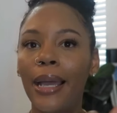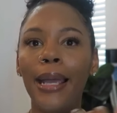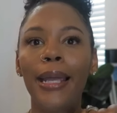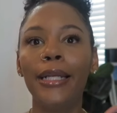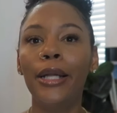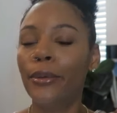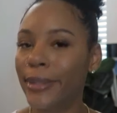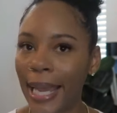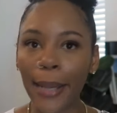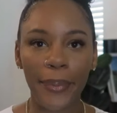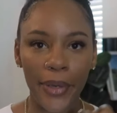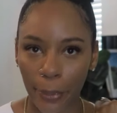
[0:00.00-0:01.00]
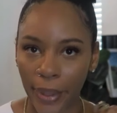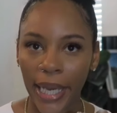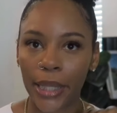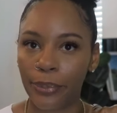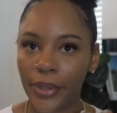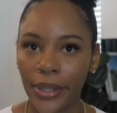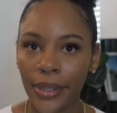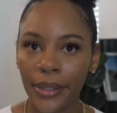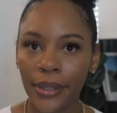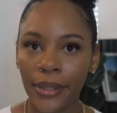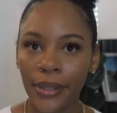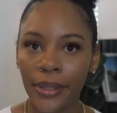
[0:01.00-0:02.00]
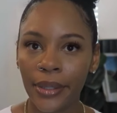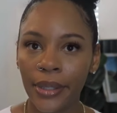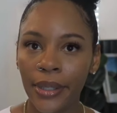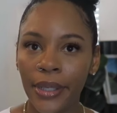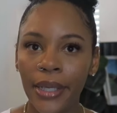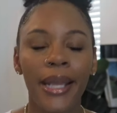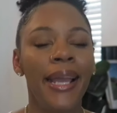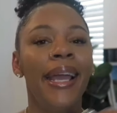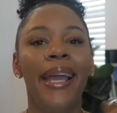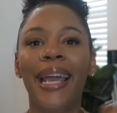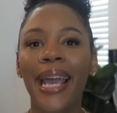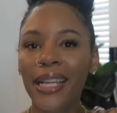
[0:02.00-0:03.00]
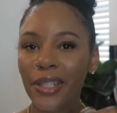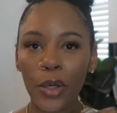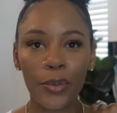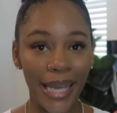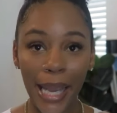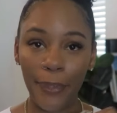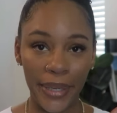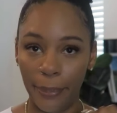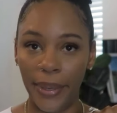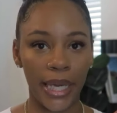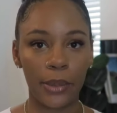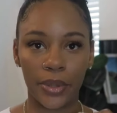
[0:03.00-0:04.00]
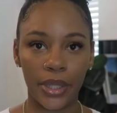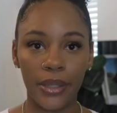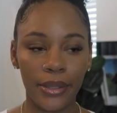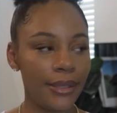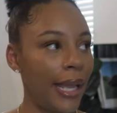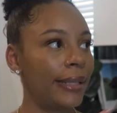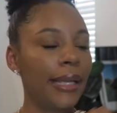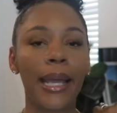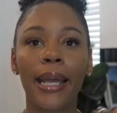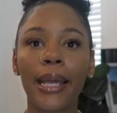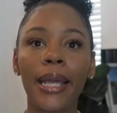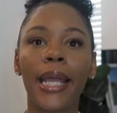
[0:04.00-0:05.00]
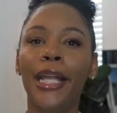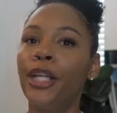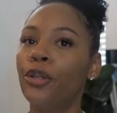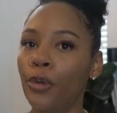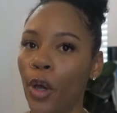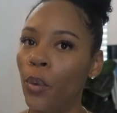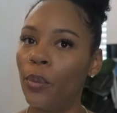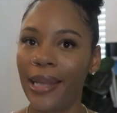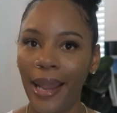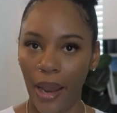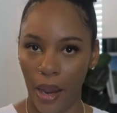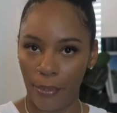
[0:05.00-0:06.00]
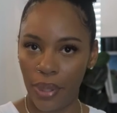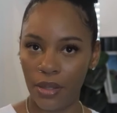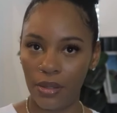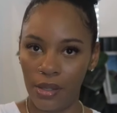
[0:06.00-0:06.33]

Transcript: ain't no gap in the back, bruh. Ain't no gap in the back, bruh. Like, ain't no gap.